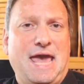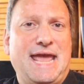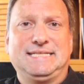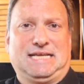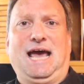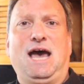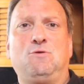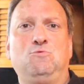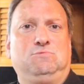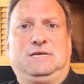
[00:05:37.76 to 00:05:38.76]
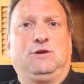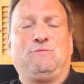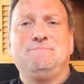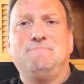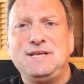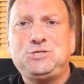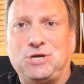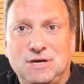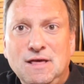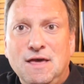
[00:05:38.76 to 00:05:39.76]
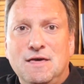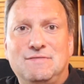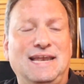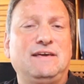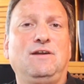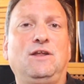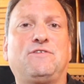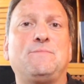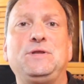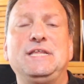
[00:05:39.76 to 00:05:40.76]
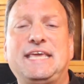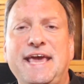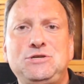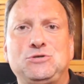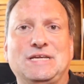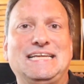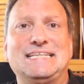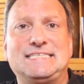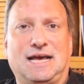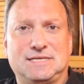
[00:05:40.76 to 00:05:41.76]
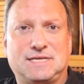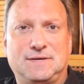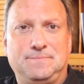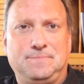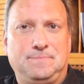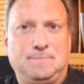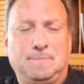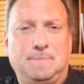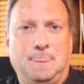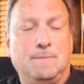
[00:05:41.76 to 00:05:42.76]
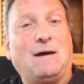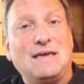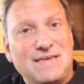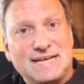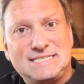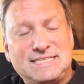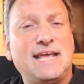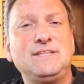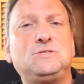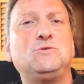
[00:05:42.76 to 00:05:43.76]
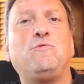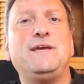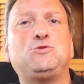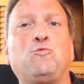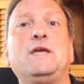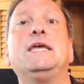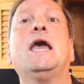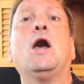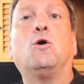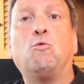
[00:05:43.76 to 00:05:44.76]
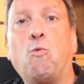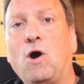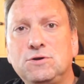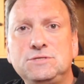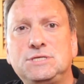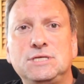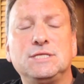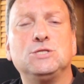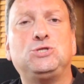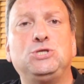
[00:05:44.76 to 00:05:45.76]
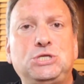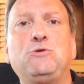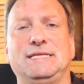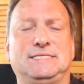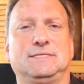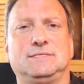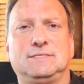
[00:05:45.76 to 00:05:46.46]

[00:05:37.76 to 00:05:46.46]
And how can we measure the level of communication in a task? By the extent to which we want to do it.